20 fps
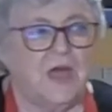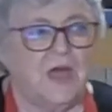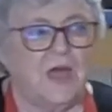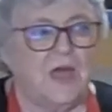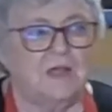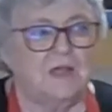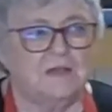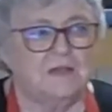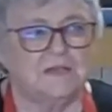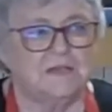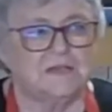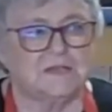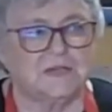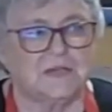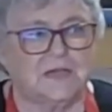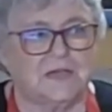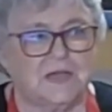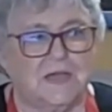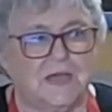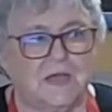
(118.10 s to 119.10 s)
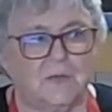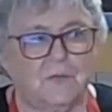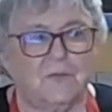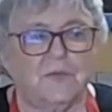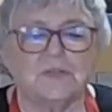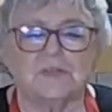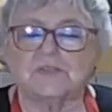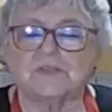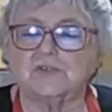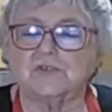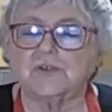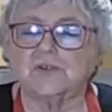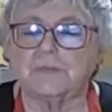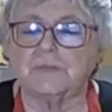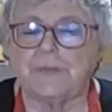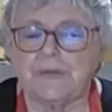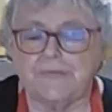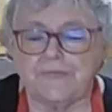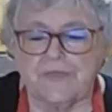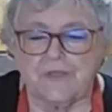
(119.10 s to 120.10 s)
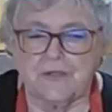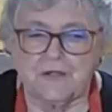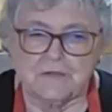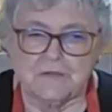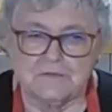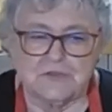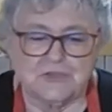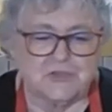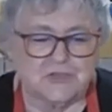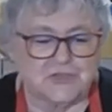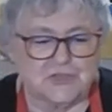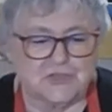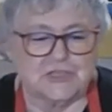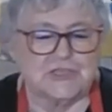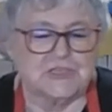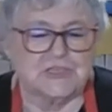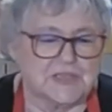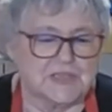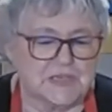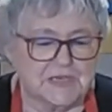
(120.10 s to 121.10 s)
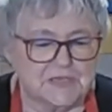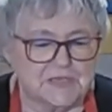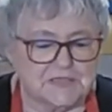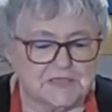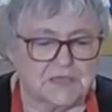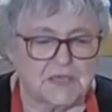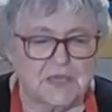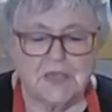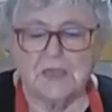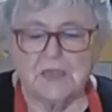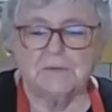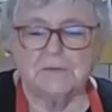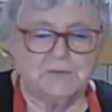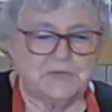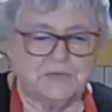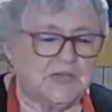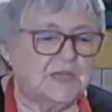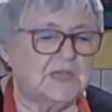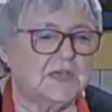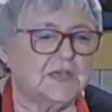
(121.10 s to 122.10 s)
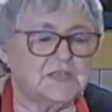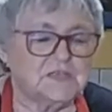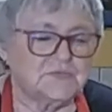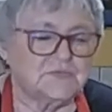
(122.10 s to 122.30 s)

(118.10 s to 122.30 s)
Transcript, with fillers: And we'll talk about the Irish cheese later, but it is